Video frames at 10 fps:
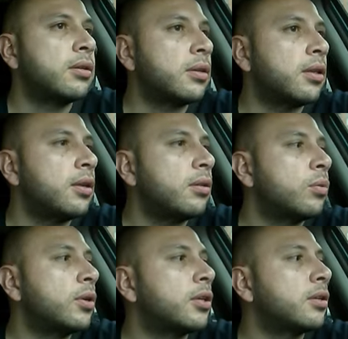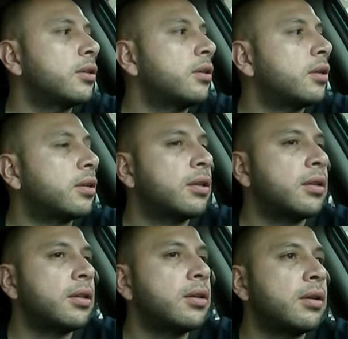they're the weakest link.
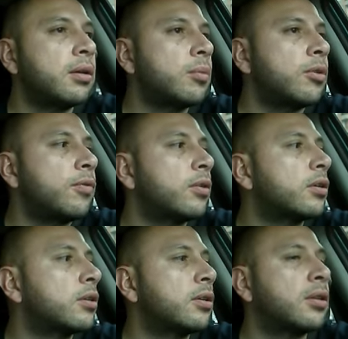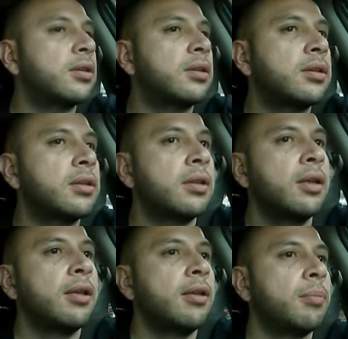That's how motherfuckers, this
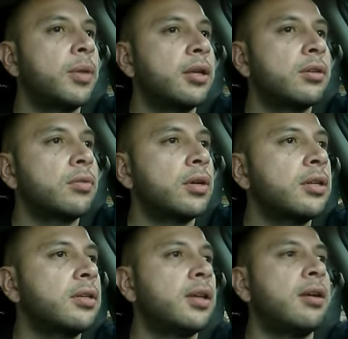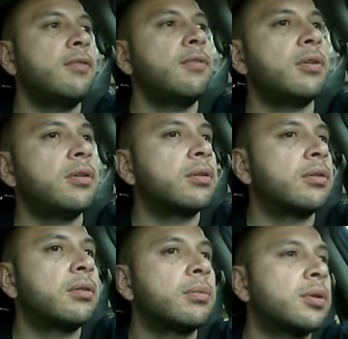man's greatest downfall, you
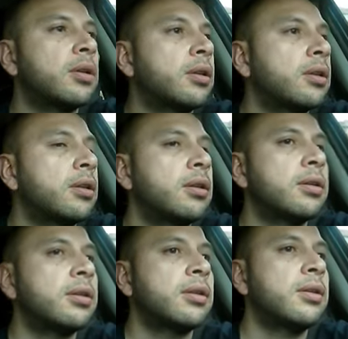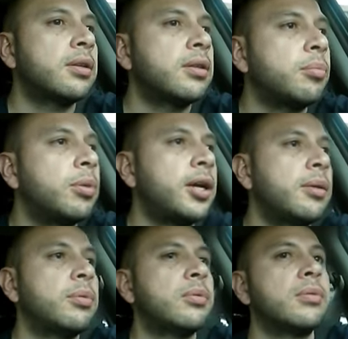know what I'm saying? It's in the
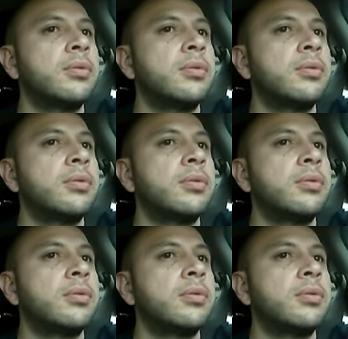Bible,